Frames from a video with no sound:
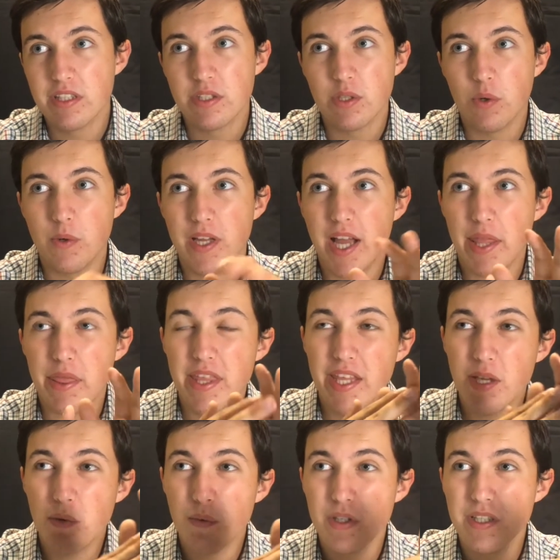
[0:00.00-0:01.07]
So I think
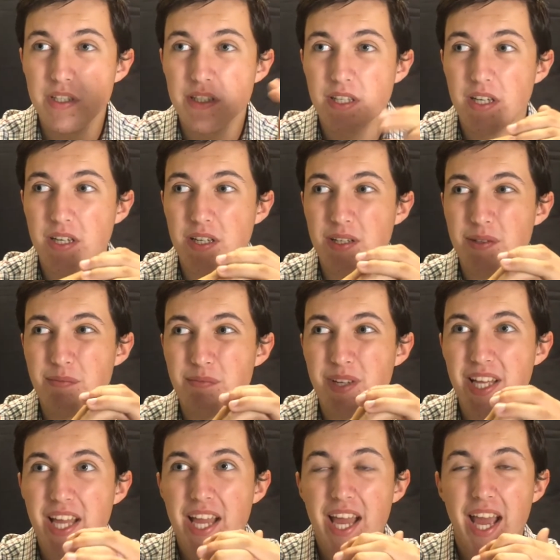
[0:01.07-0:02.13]
it was
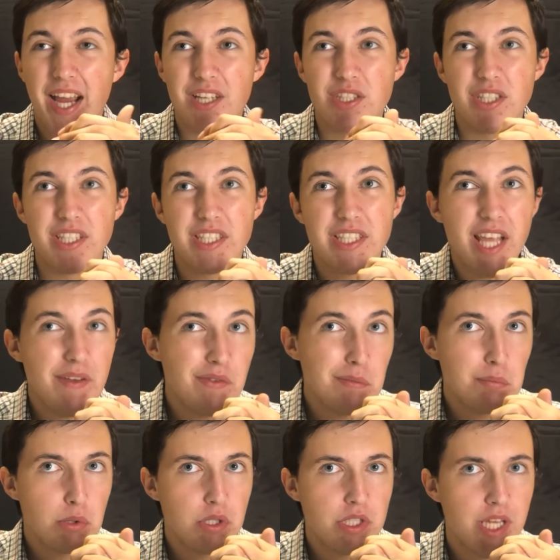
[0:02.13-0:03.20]
actually
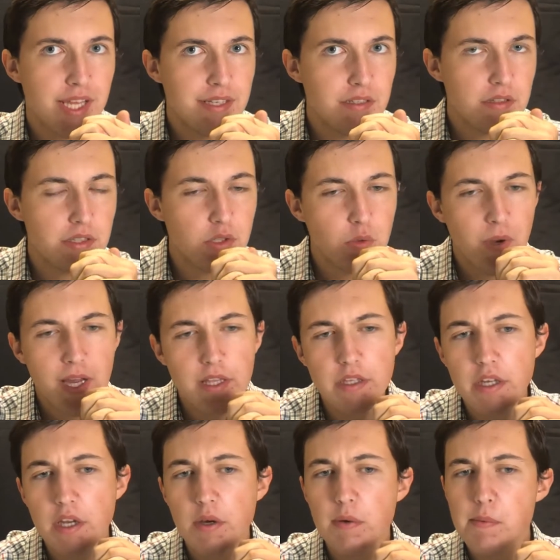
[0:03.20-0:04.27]
7% a little while
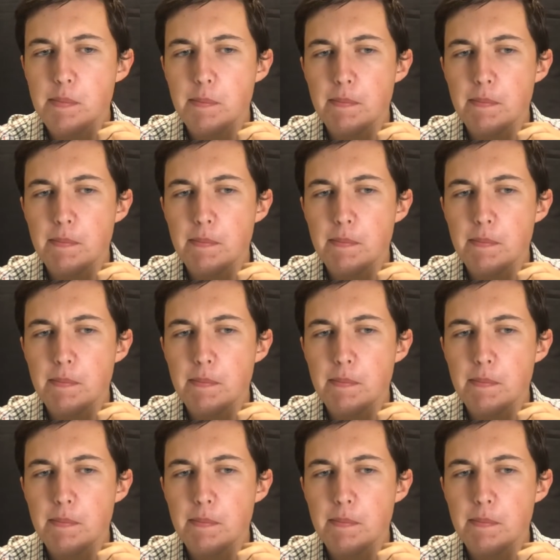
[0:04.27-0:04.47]
ago.